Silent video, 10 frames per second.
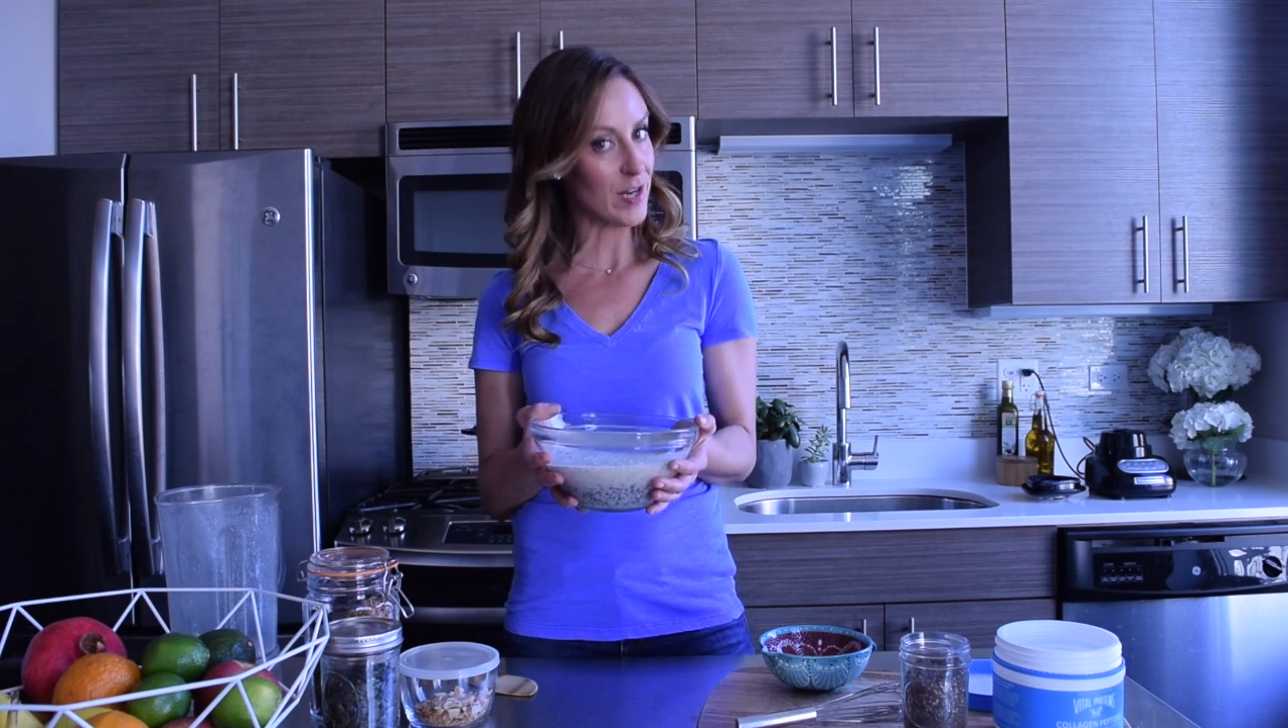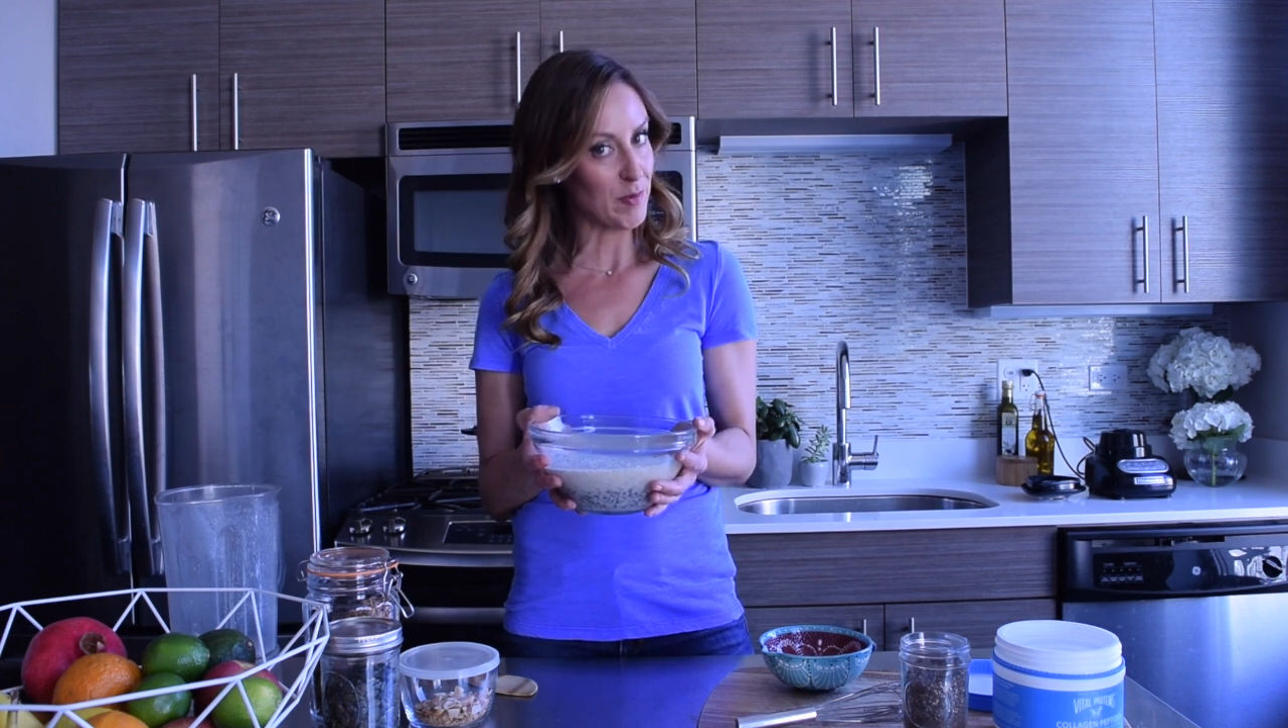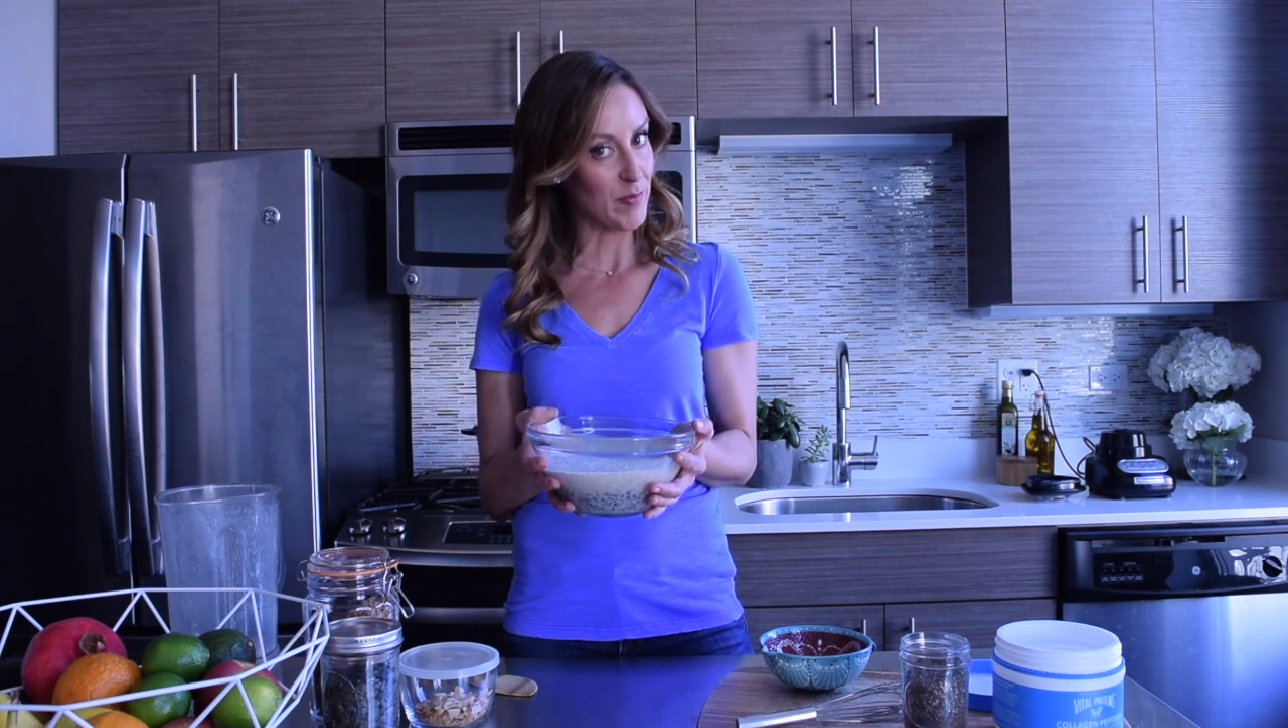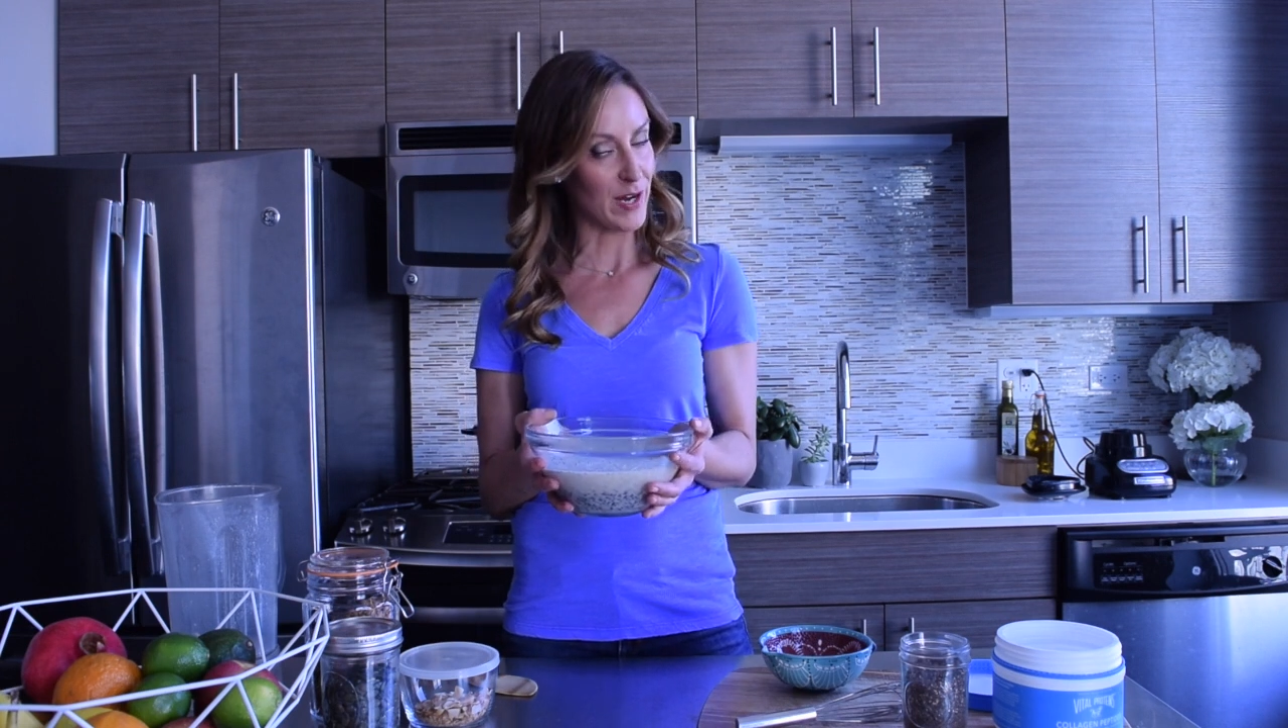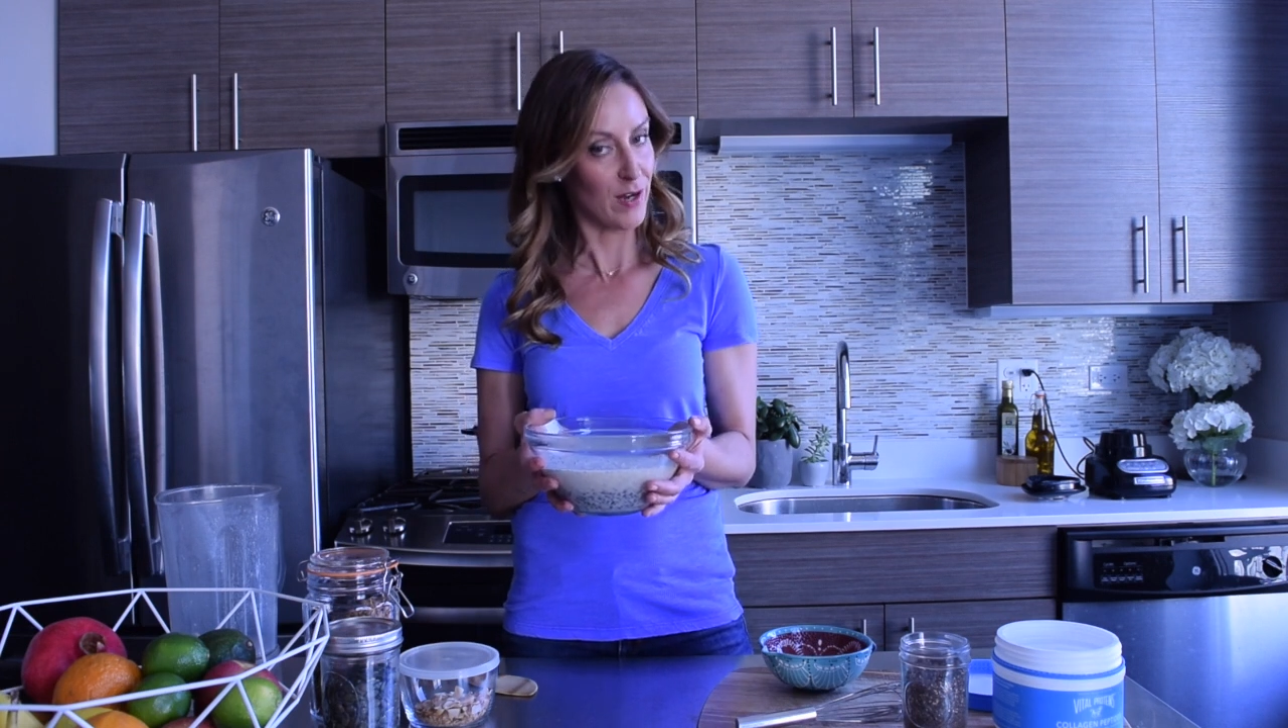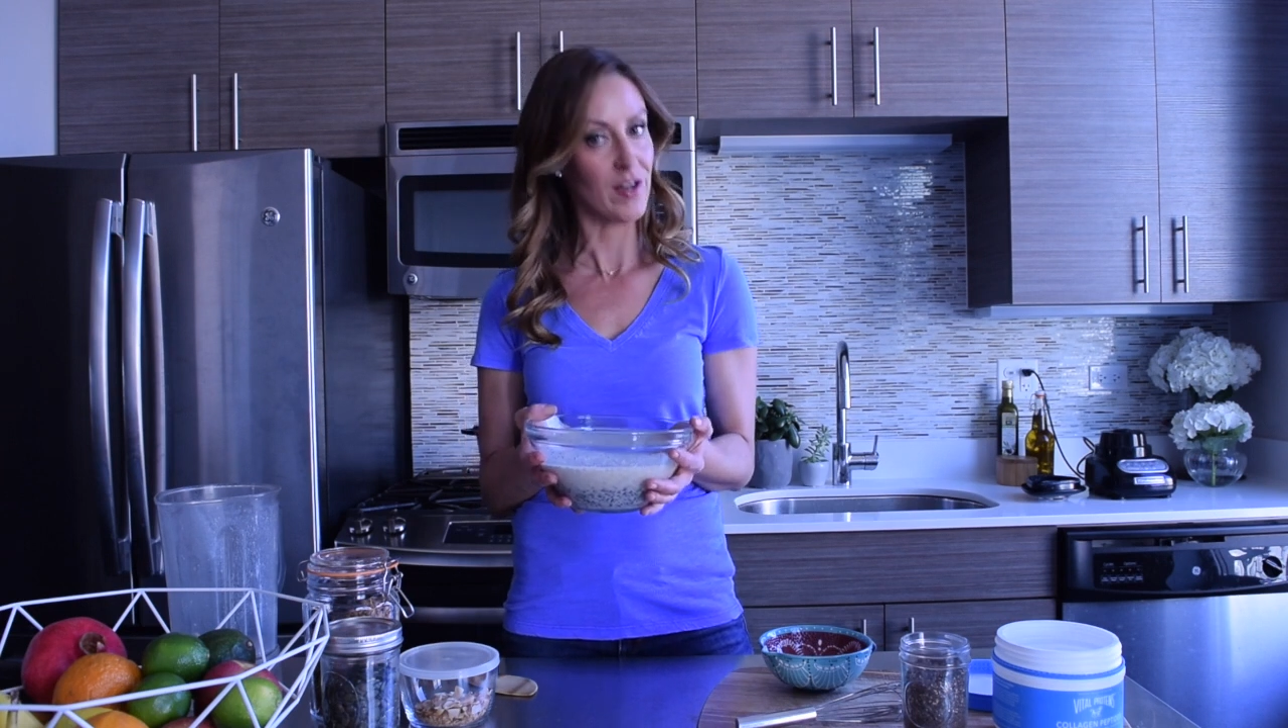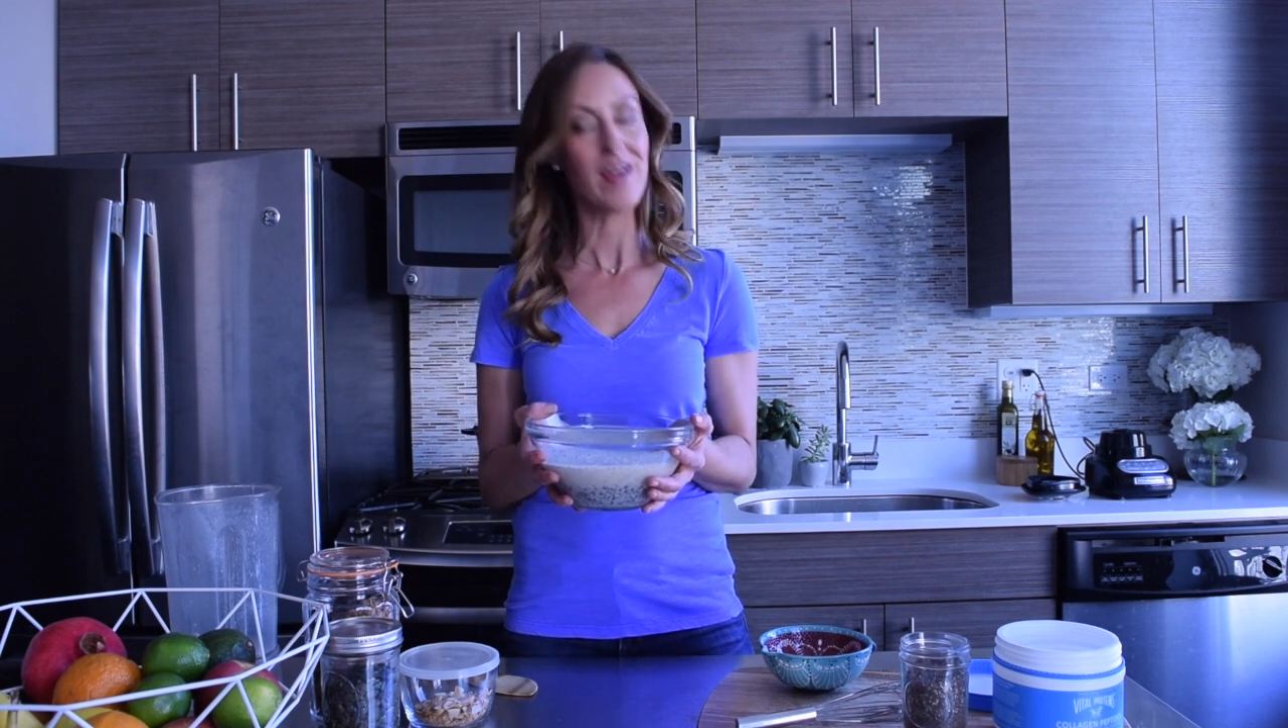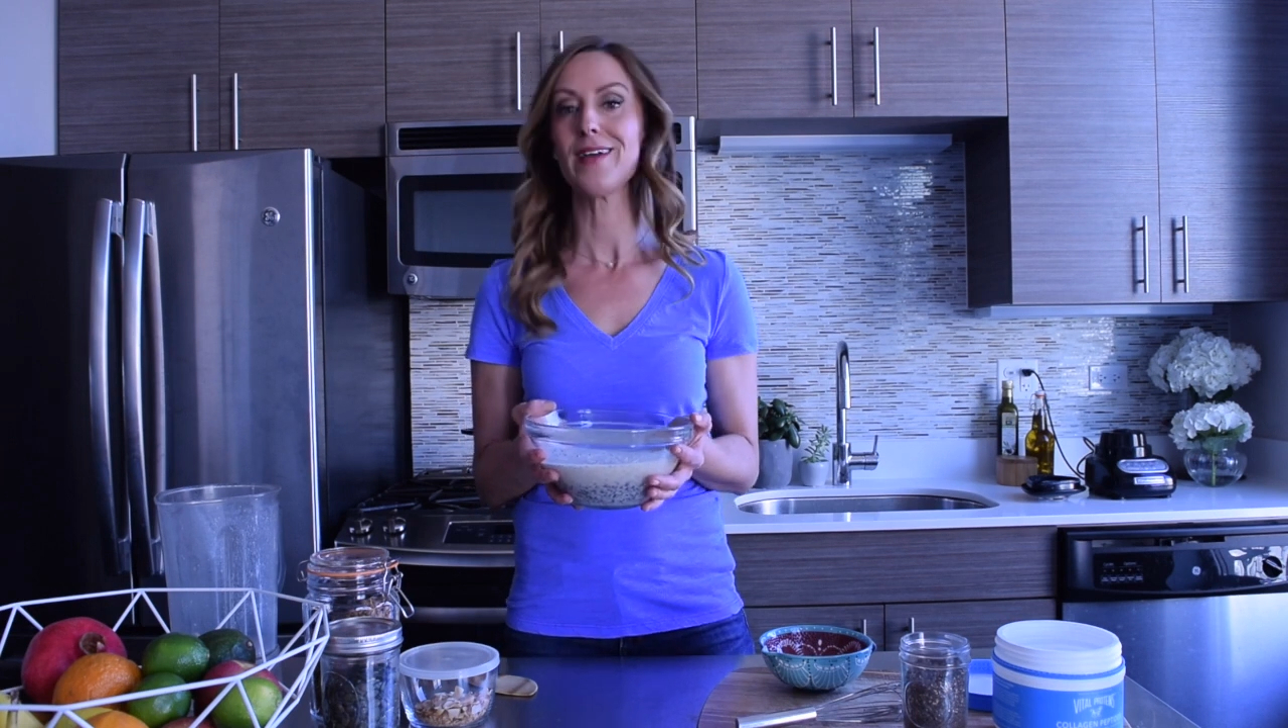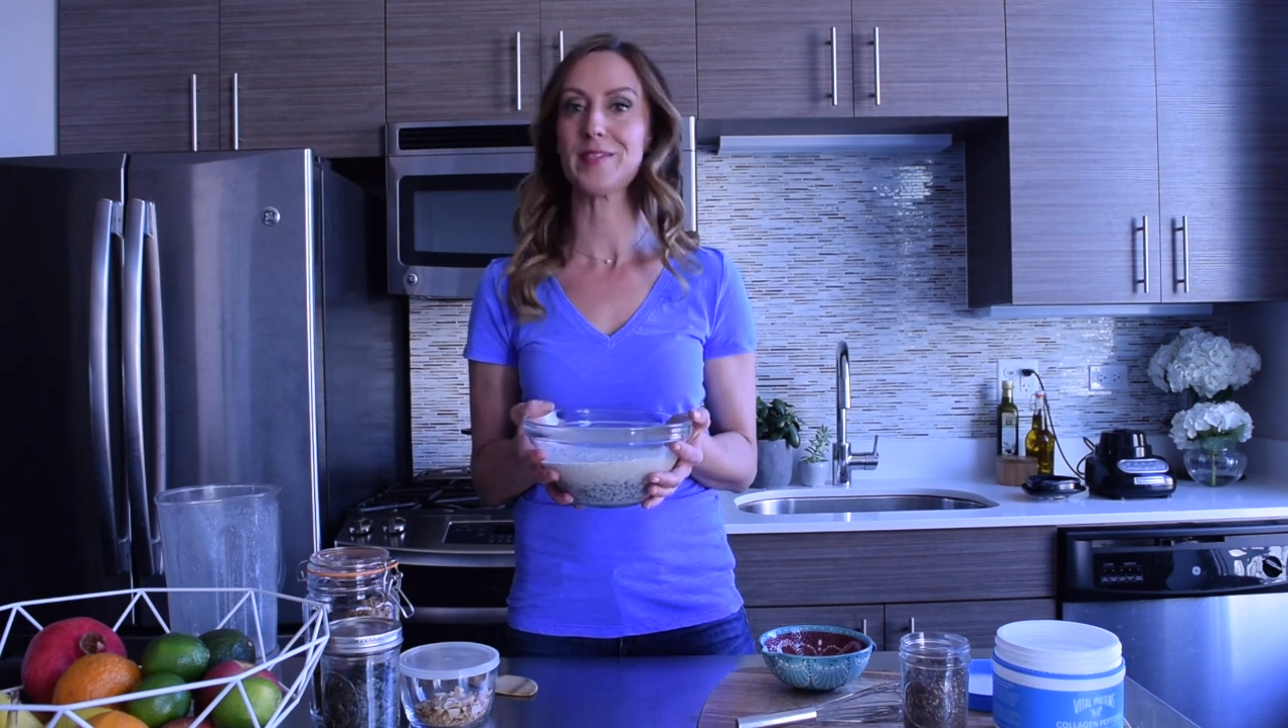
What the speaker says: prepared.